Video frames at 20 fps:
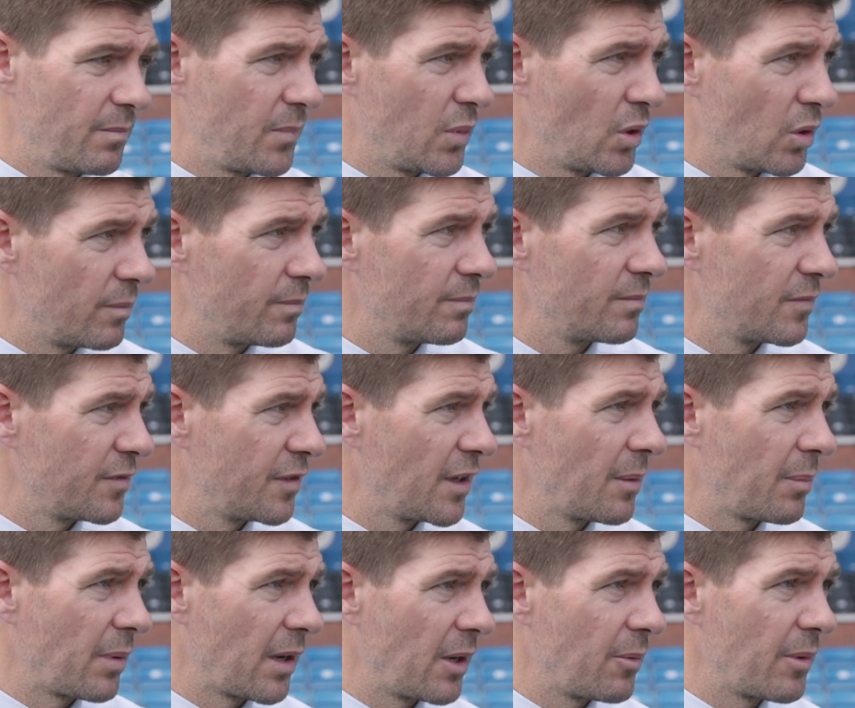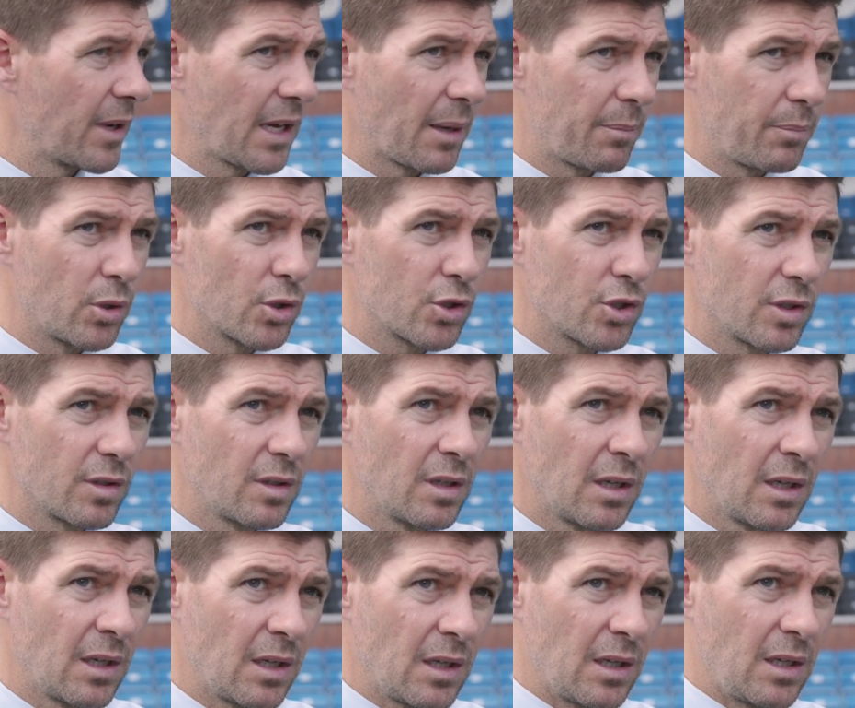But fair play, we kept pushing.
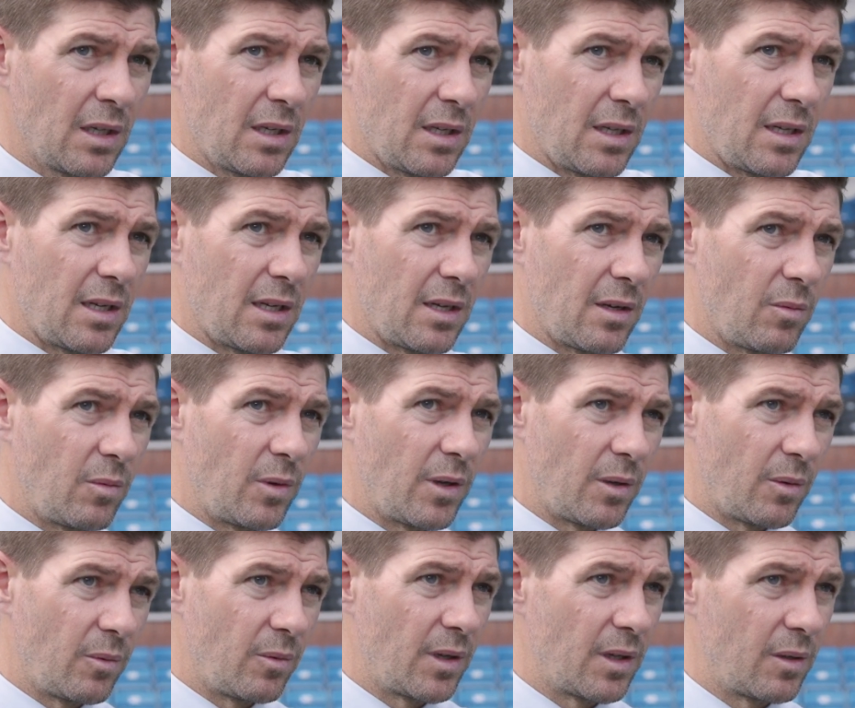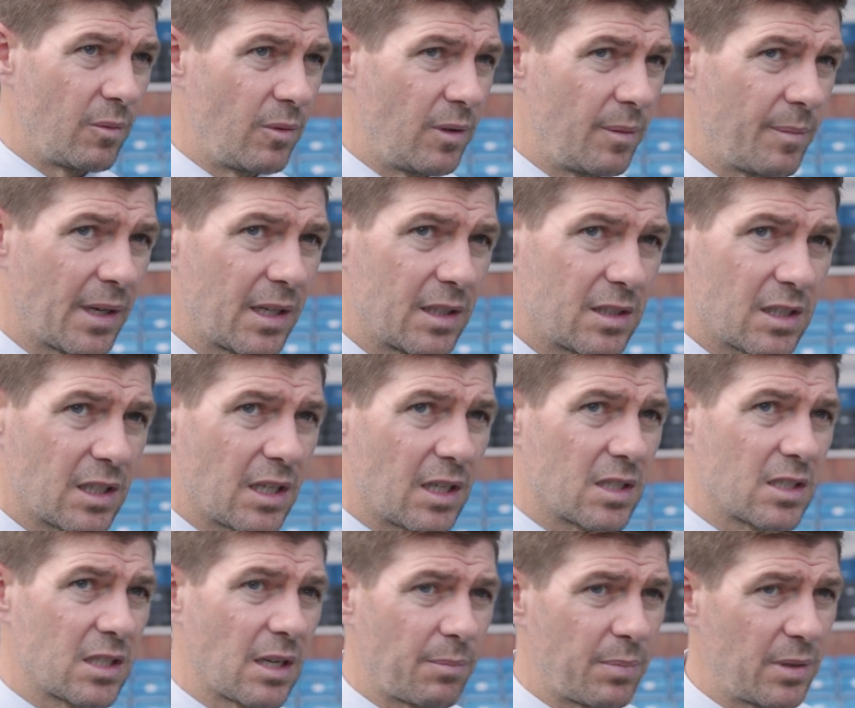We managed to get a
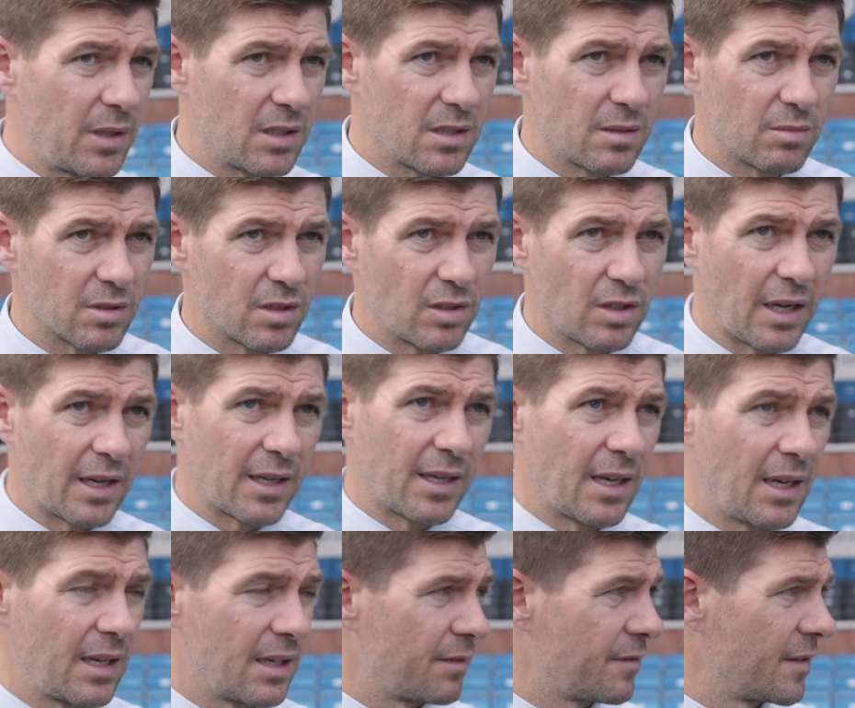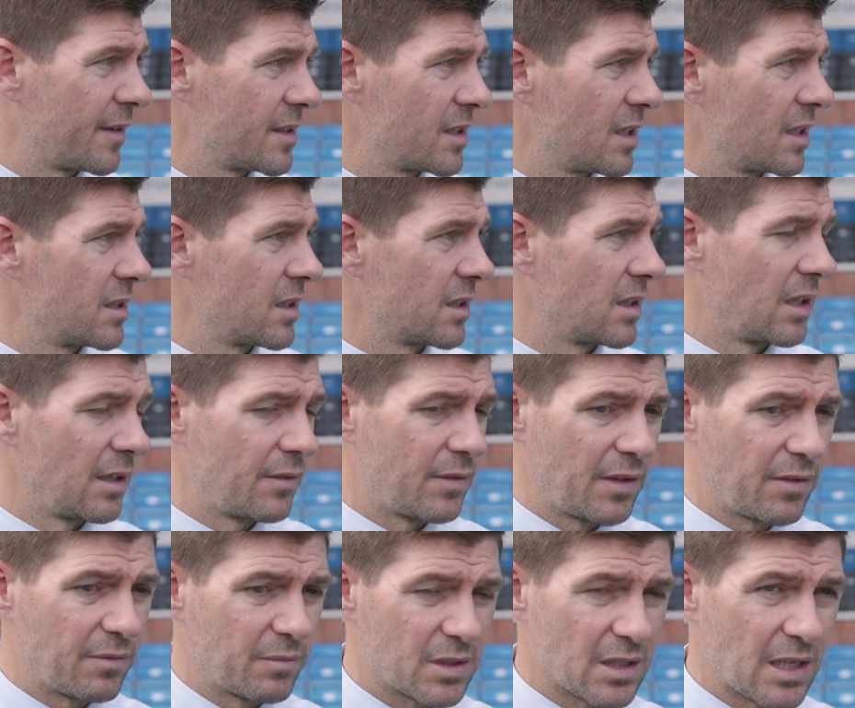set piece. It was again a fantastic
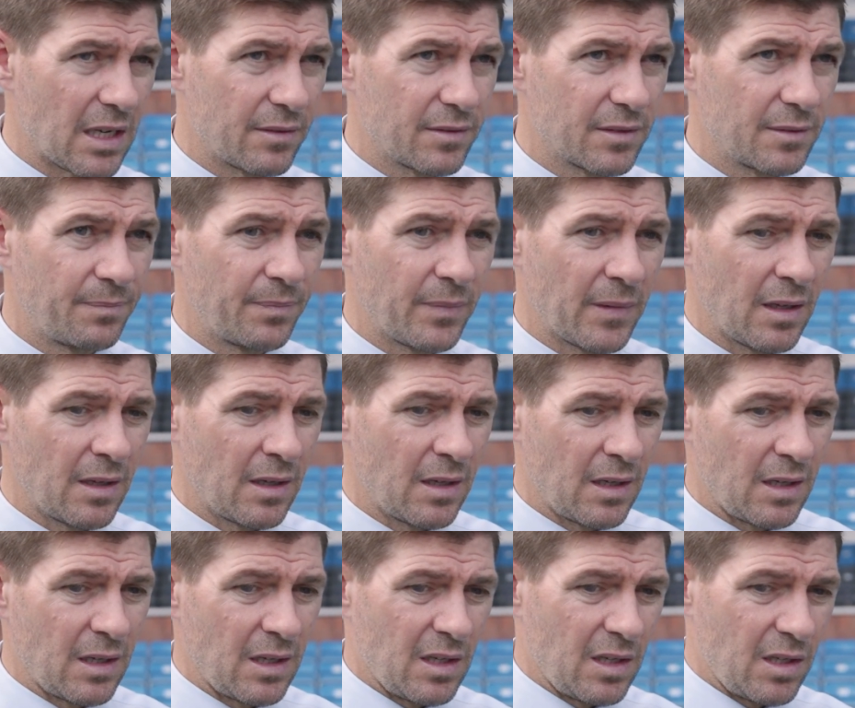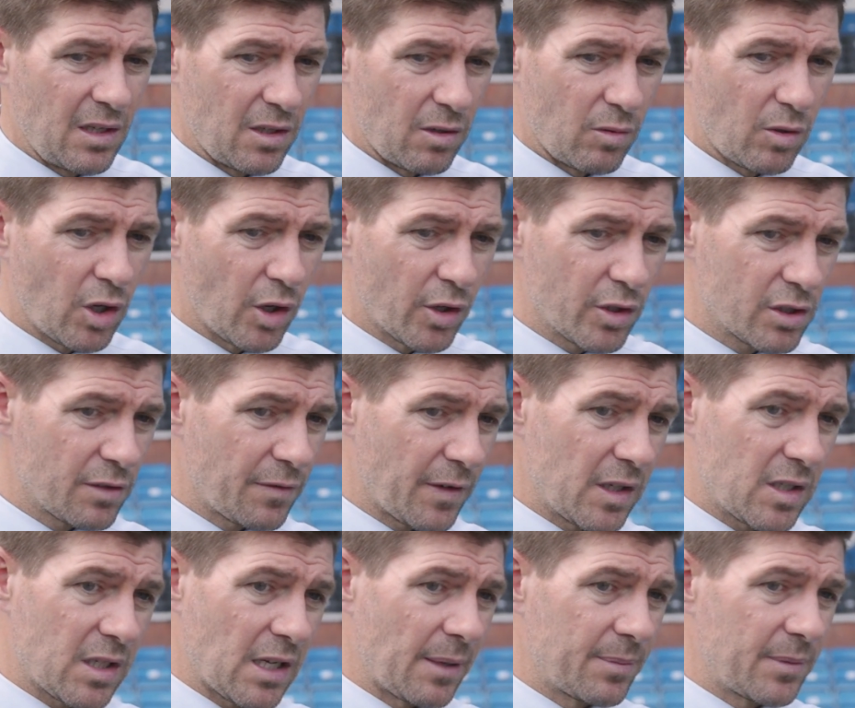delivery from Tav. And, you know, Connor's the
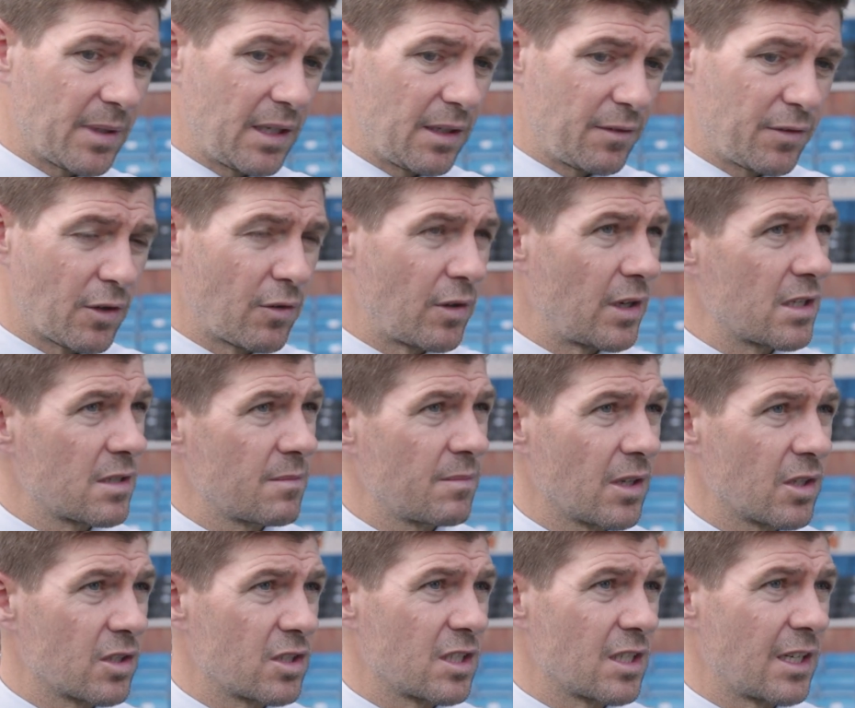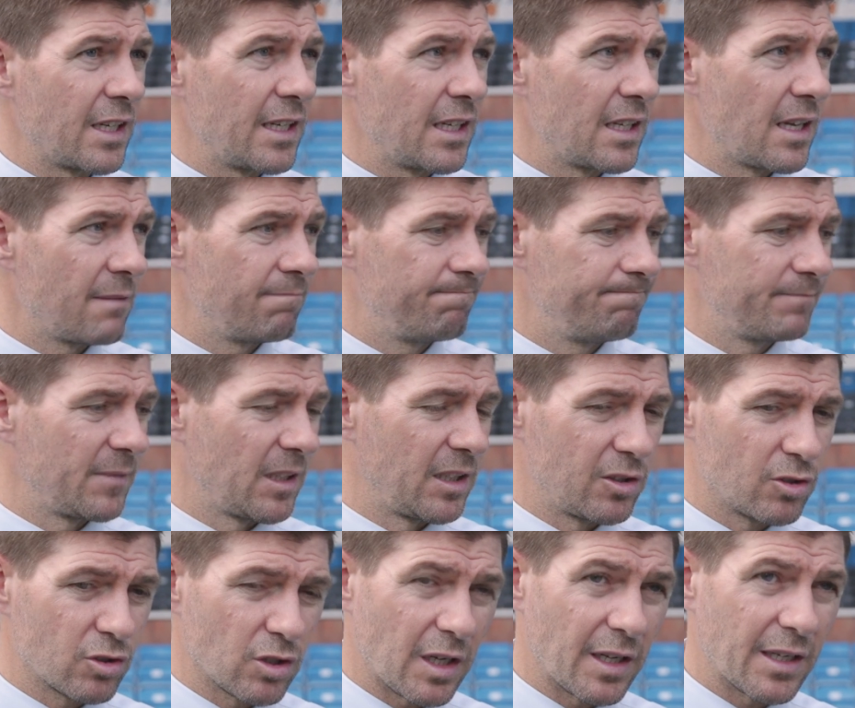vice captain here for a reason, because he's a leader and he
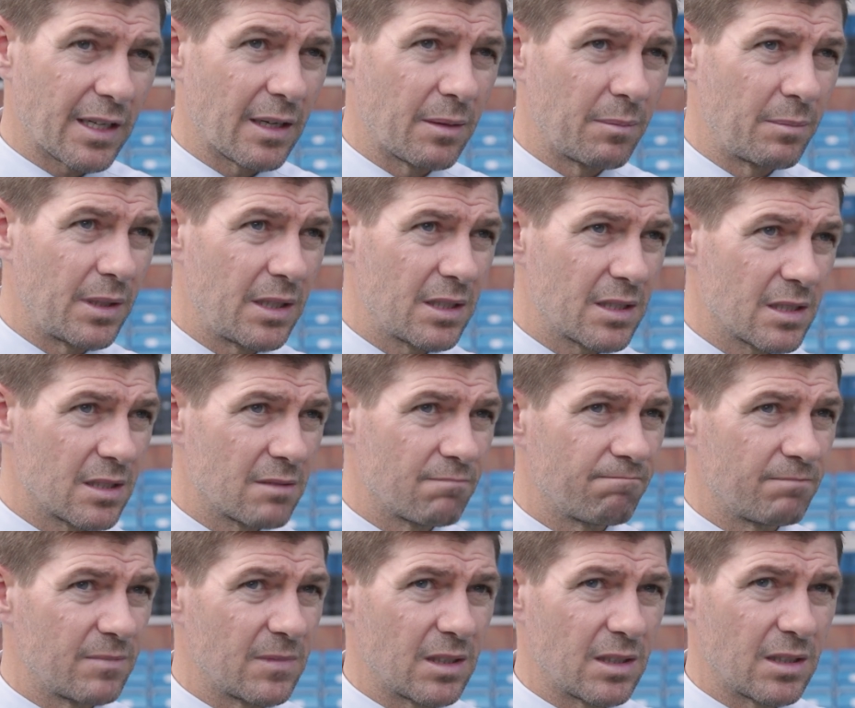doesn't like getting beaten.